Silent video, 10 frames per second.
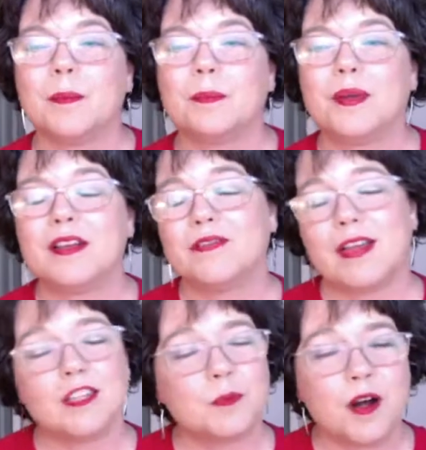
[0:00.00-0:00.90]
but if
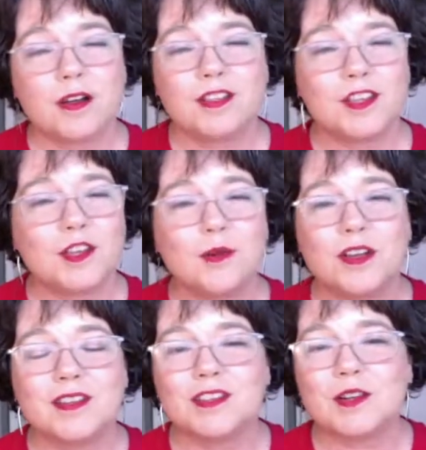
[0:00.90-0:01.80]
that sparks in you,
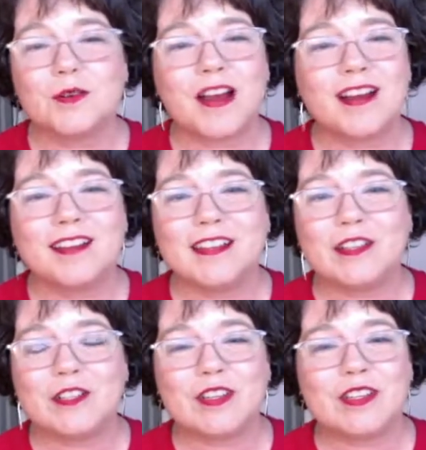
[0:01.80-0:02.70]
consider writing a
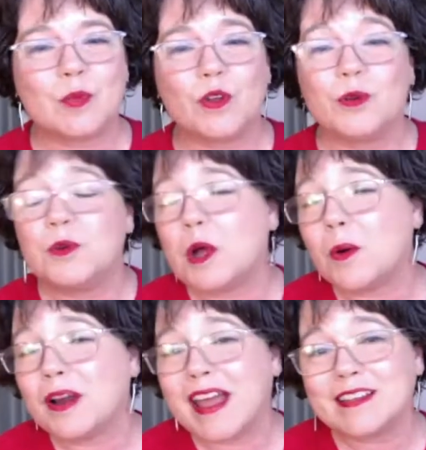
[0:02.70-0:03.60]
letter to someone you know
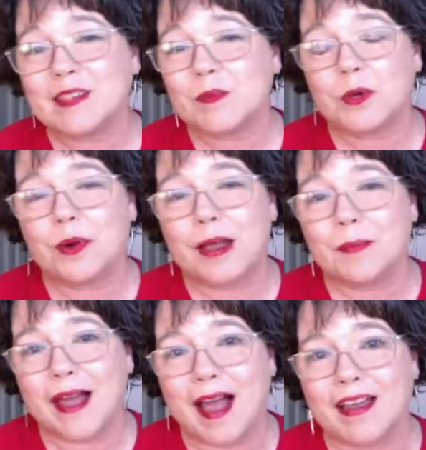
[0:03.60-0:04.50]
and ask them to write
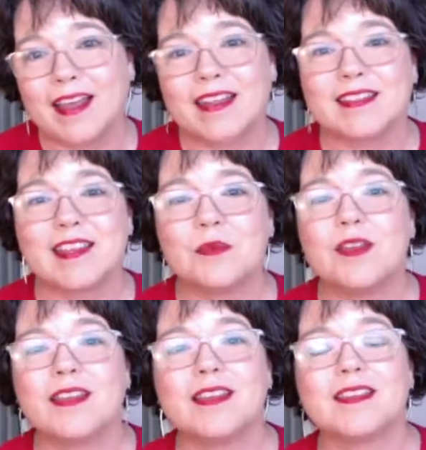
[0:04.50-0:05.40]
back. And some
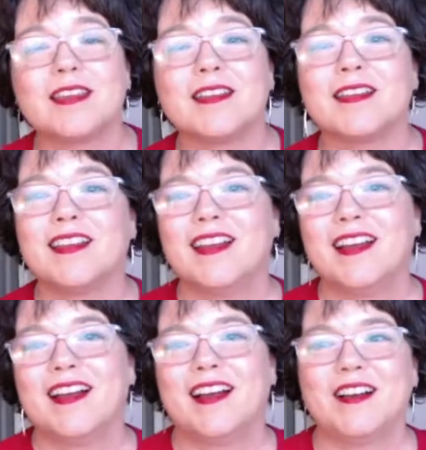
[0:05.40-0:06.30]
that's it's
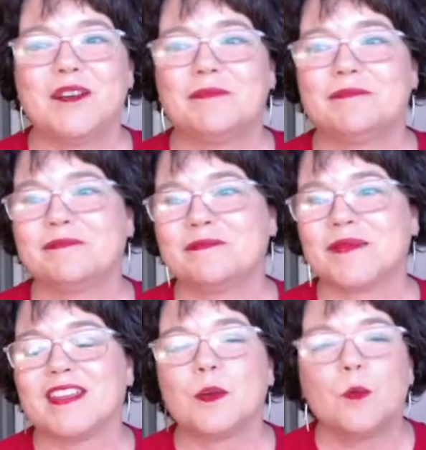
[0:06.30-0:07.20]
a
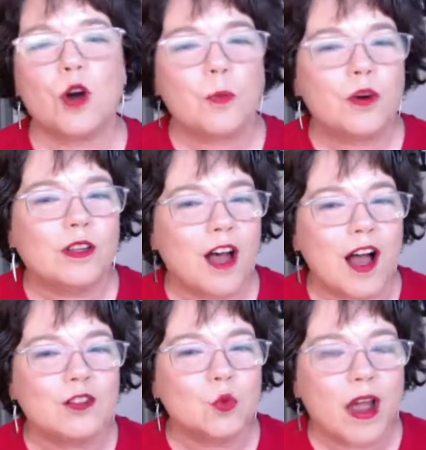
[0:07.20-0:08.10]
more
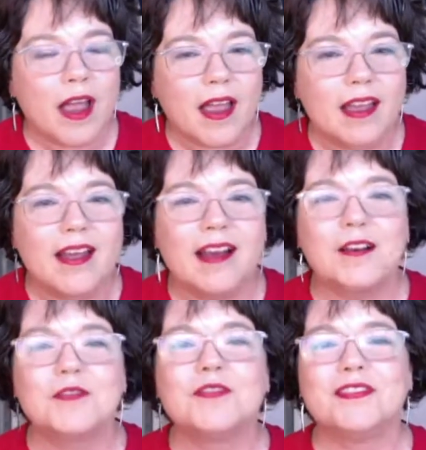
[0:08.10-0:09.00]
prolonged way
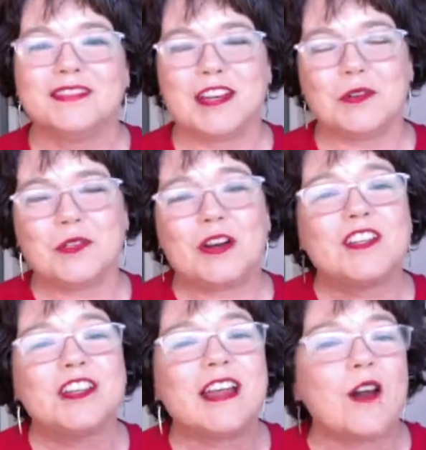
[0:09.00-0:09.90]
of, you know,
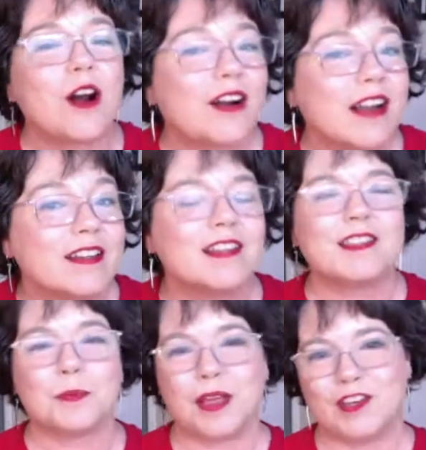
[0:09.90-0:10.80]
stretching out our
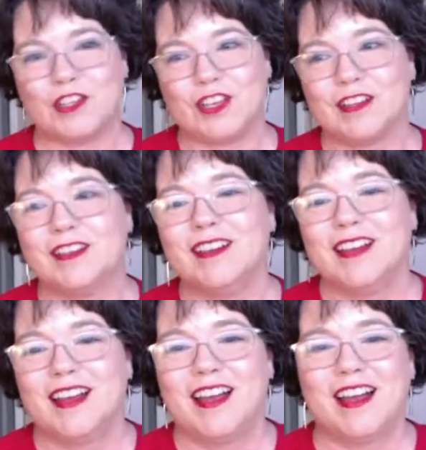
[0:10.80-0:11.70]
anticipation
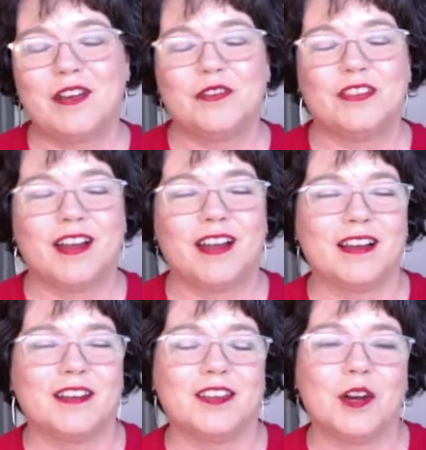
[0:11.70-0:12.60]
of
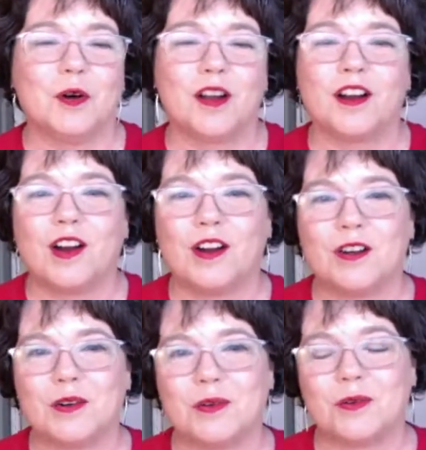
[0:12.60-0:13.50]
you know, a
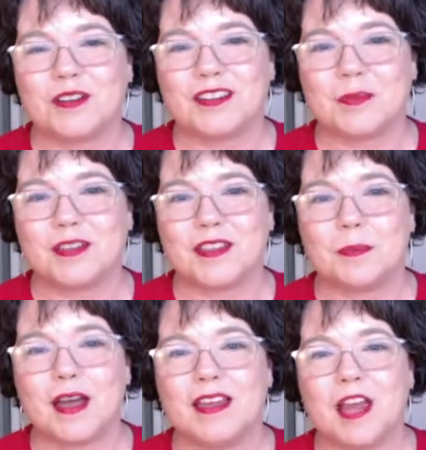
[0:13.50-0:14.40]
card or something
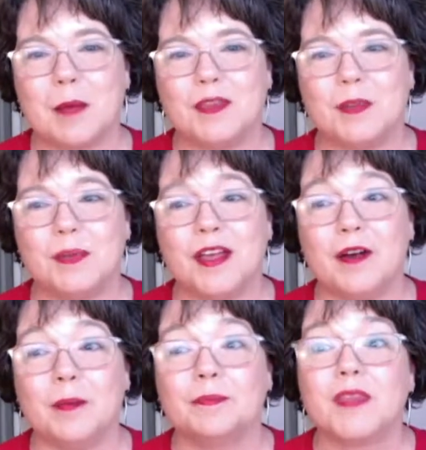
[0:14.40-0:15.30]
that might come in the
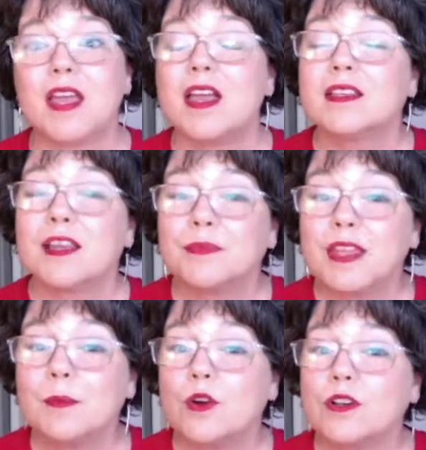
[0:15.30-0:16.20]
mail.
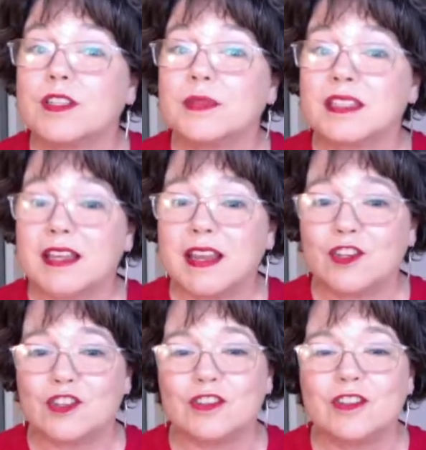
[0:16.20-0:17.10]
Something more
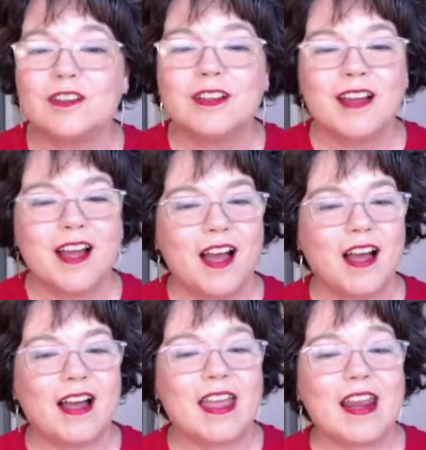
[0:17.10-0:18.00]
substantial,
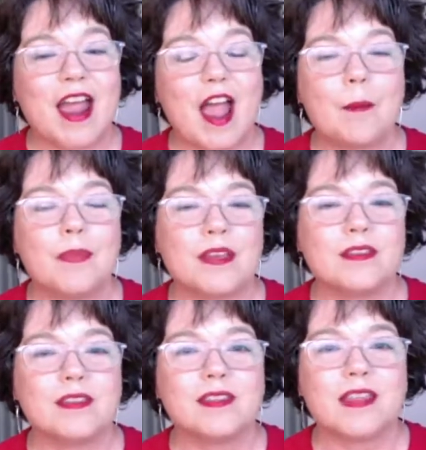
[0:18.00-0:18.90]
it
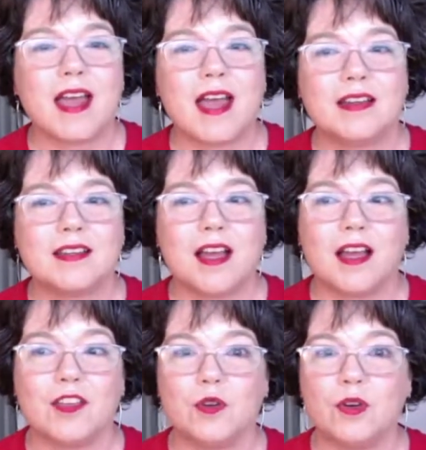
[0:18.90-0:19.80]
happens that
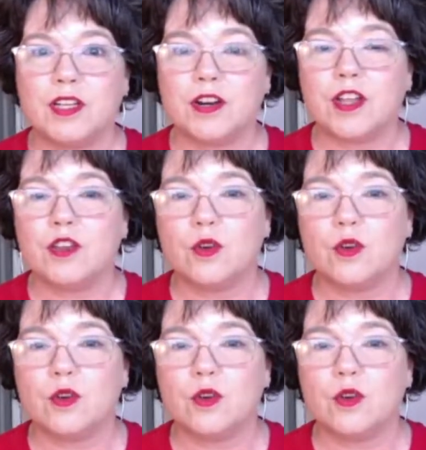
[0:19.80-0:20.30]
Unitarian